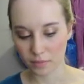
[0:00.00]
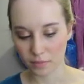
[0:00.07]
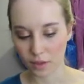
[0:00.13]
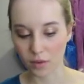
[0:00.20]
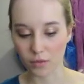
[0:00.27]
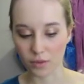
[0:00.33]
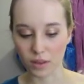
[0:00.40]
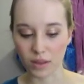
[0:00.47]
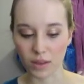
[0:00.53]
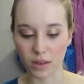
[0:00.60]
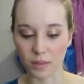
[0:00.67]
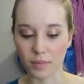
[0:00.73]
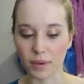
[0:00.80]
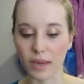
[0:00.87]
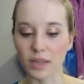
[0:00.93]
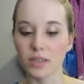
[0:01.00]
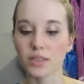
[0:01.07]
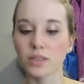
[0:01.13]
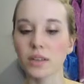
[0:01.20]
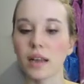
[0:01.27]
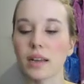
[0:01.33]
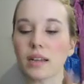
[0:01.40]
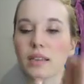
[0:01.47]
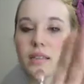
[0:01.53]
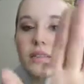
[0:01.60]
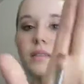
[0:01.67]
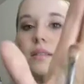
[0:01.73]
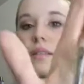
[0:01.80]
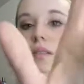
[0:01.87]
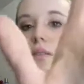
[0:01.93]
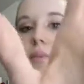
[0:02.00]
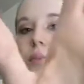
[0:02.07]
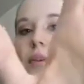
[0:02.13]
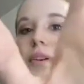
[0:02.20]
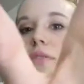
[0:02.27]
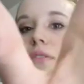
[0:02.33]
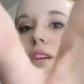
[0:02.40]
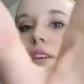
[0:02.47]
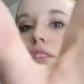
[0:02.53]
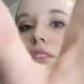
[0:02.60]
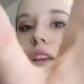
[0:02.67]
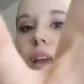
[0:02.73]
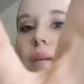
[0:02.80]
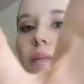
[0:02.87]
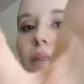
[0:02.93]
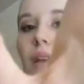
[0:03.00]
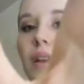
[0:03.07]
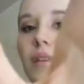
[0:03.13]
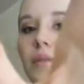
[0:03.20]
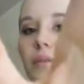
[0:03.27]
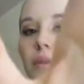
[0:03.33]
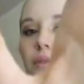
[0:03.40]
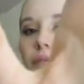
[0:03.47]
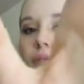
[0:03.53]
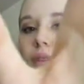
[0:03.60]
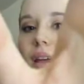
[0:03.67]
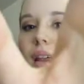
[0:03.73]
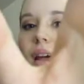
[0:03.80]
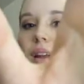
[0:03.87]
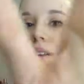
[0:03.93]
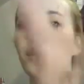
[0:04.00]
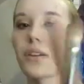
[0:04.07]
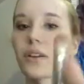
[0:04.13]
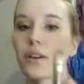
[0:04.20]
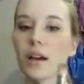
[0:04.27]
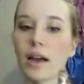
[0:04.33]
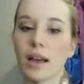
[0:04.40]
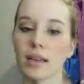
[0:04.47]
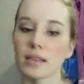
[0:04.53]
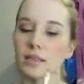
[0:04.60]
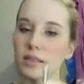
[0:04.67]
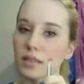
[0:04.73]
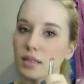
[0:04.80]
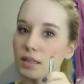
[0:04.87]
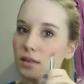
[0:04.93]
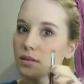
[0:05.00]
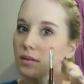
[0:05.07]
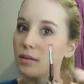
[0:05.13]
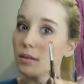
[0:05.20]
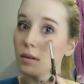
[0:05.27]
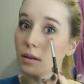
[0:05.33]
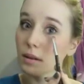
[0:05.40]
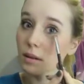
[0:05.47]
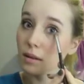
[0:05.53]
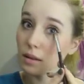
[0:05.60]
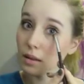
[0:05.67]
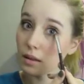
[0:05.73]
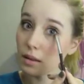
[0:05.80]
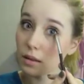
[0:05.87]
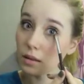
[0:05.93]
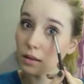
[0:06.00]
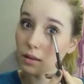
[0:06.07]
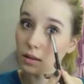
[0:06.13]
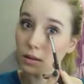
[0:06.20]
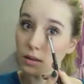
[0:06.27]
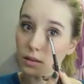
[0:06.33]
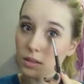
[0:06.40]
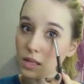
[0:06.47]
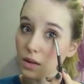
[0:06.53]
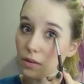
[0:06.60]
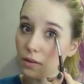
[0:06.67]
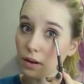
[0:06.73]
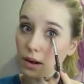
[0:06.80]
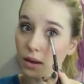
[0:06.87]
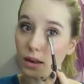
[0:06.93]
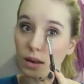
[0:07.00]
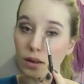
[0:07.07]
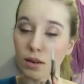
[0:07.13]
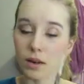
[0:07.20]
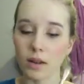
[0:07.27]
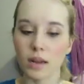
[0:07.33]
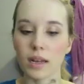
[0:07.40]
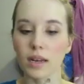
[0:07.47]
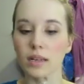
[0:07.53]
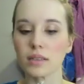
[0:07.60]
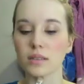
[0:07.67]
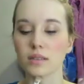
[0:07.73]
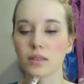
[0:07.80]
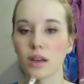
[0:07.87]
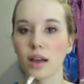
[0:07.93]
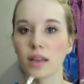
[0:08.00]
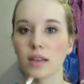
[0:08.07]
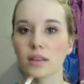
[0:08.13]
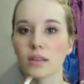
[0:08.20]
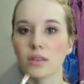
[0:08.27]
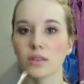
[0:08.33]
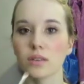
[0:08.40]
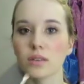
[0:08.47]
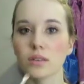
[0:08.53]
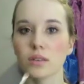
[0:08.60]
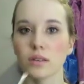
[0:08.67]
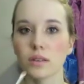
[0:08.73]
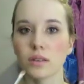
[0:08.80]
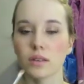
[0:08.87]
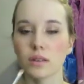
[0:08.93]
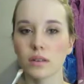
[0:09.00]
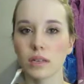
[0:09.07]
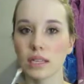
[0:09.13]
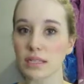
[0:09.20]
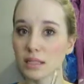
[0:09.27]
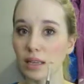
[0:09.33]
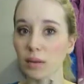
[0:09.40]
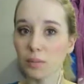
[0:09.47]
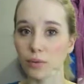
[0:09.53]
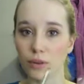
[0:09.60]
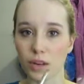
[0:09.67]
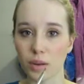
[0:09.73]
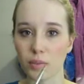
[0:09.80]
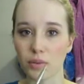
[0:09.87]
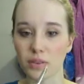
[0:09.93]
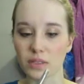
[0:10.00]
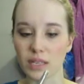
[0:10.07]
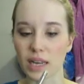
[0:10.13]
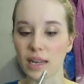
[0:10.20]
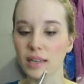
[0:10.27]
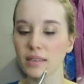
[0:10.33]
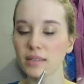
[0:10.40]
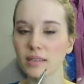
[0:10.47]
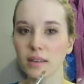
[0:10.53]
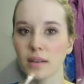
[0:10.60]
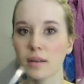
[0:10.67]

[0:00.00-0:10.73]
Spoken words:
really good brush, and it's the perfect shape that it would fit under your eyes too. You can use it right under, and it's like pretty precise,